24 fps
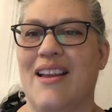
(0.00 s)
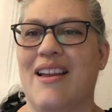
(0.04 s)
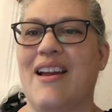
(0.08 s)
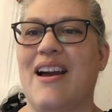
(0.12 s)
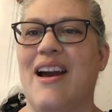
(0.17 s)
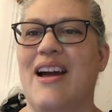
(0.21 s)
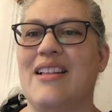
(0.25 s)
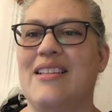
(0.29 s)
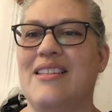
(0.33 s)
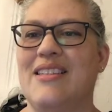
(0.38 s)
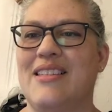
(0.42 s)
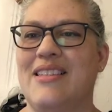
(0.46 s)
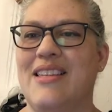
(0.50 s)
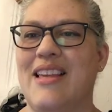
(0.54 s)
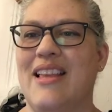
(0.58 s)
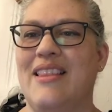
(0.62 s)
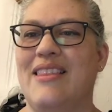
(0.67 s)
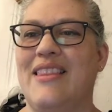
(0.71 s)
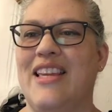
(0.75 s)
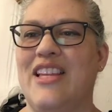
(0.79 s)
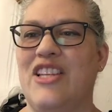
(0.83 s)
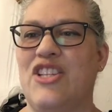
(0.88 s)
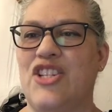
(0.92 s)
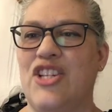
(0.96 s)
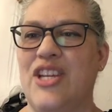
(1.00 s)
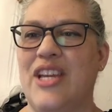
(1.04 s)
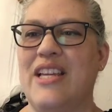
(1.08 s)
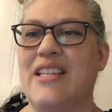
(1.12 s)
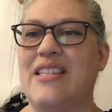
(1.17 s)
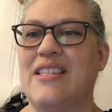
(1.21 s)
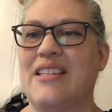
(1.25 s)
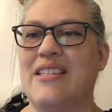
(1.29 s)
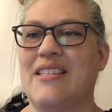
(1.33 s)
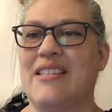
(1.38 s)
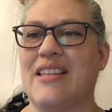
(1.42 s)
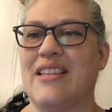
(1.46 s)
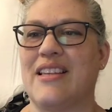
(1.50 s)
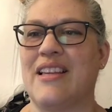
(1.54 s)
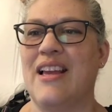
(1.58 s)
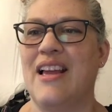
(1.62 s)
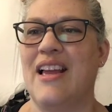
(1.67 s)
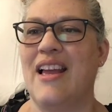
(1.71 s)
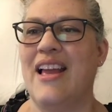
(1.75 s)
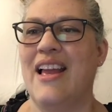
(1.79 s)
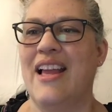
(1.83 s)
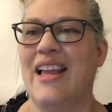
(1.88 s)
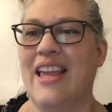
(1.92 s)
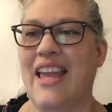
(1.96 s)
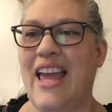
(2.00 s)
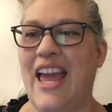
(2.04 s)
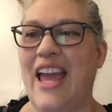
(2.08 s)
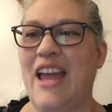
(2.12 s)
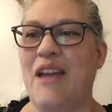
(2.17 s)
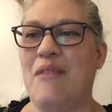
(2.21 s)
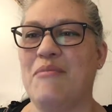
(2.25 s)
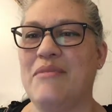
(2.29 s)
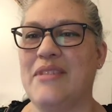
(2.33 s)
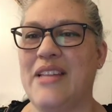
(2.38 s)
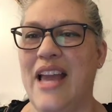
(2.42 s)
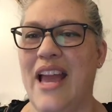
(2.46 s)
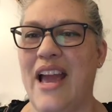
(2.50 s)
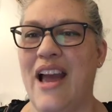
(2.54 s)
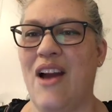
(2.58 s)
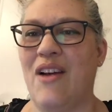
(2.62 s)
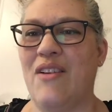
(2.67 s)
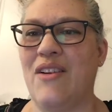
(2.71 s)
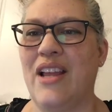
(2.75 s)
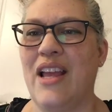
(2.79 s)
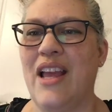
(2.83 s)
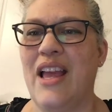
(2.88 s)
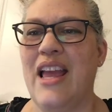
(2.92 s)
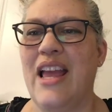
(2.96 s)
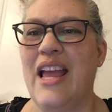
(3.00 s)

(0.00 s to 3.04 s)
God said that Jesus came down.